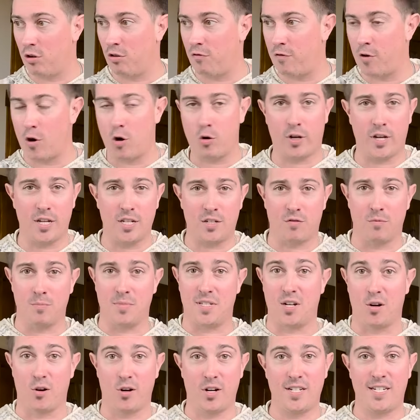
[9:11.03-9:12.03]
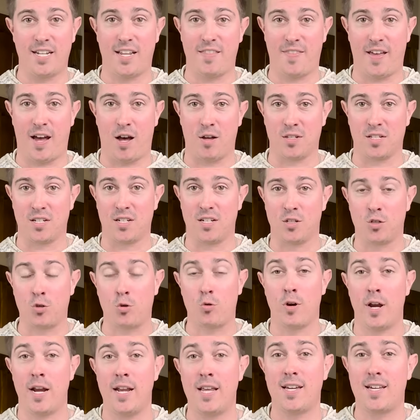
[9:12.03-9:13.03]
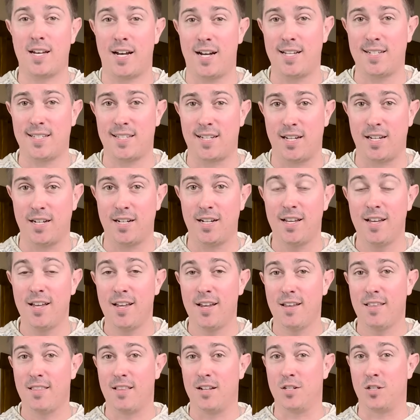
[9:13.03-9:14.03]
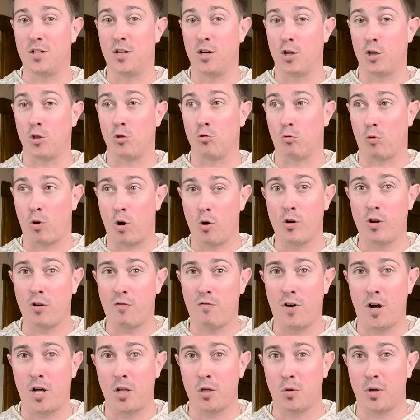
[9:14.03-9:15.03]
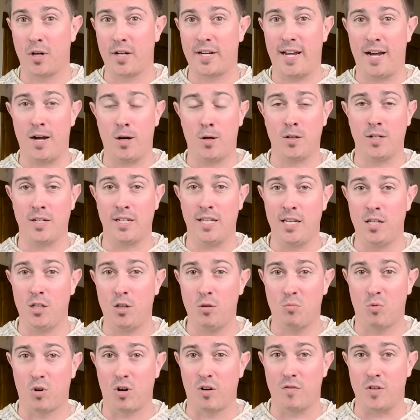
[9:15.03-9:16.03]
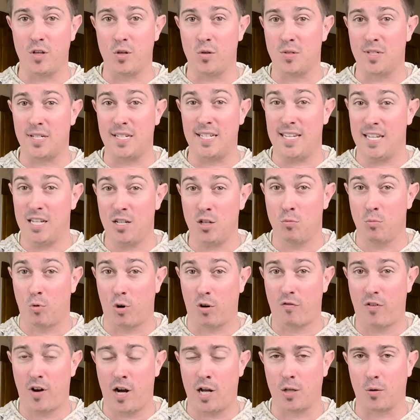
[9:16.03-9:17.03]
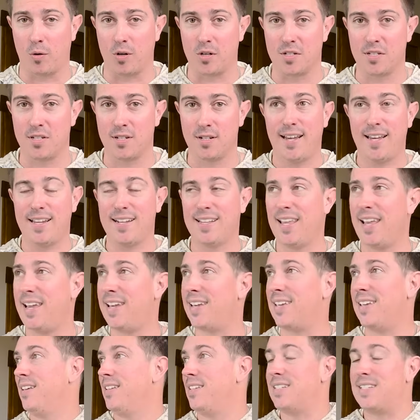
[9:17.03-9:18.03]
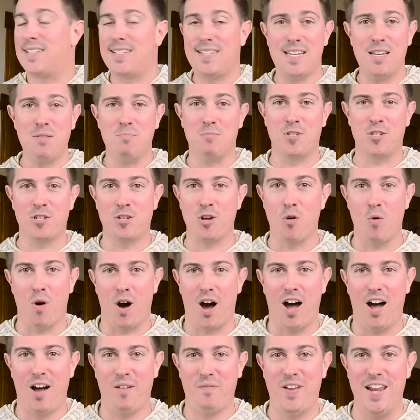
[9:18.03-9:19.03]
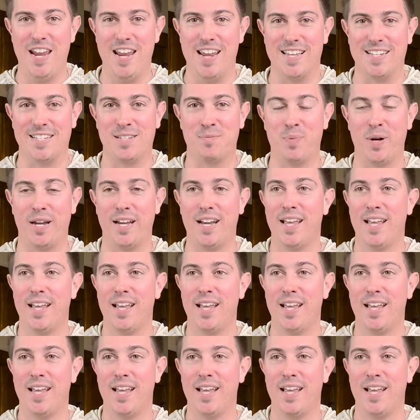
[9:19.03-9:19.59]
focus from 0 to 10,000 is creating content that is going to grow your follower count, get you more views, get you more followers. And like, it seems so obvious, but